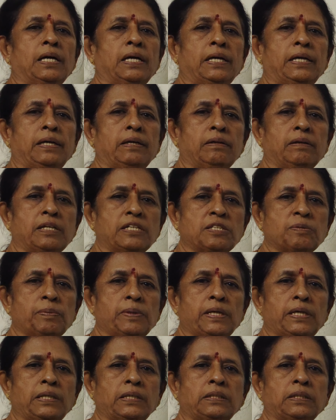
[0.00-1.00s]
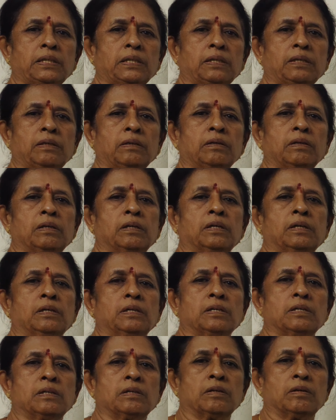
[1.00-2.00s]
and respiration,
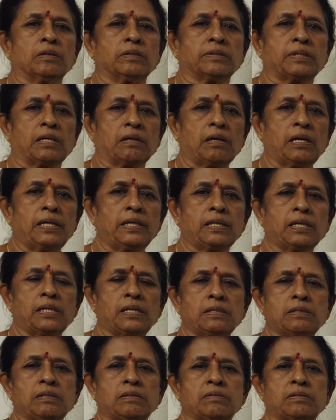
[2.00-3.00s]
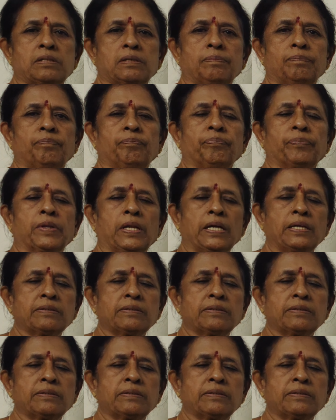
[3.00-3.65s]
circulatory system,